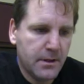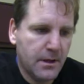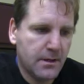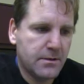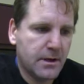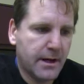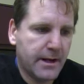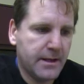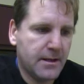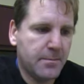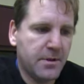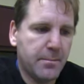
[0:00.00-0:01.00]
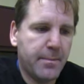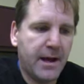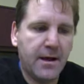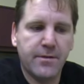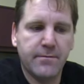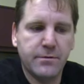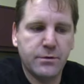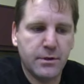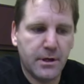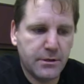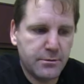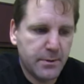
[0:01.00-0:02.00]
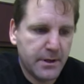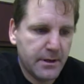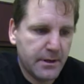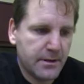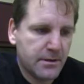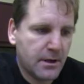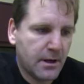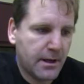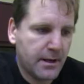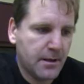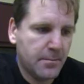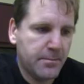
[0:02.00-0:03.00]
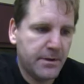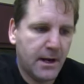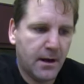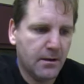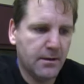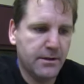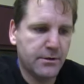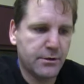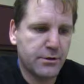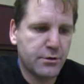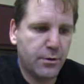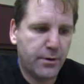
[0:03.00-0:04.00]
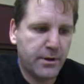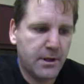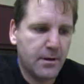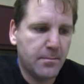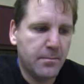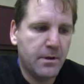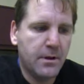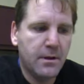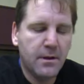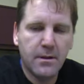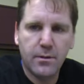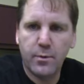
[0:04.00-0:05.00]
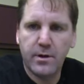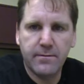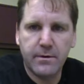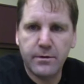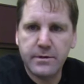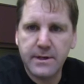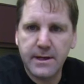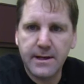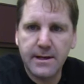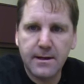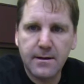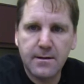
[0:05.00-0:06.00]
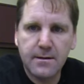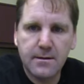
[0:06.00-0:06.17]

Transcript: and taught him in the path of judgment, and taught him knowledge, and showed him the way of understanding.